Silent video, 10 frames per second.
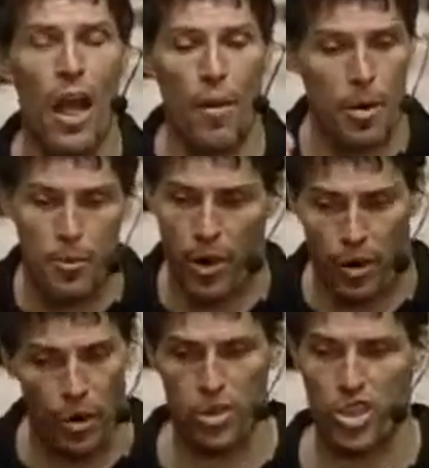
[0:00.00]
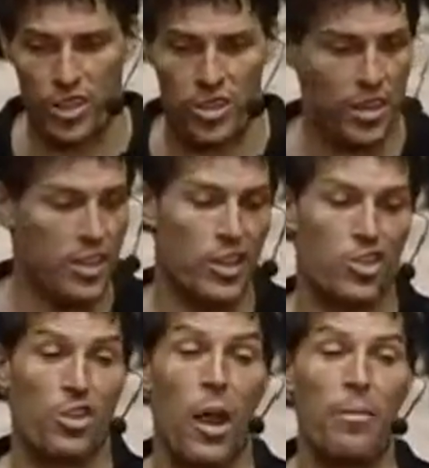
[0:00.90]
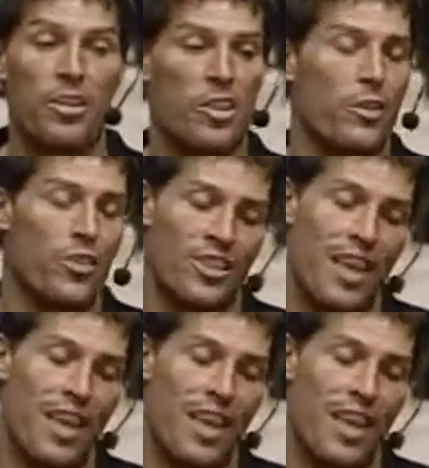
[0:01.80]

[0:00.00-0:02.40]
I'm going to put on old jeans and a T-shirt, and I'm going to deliver this.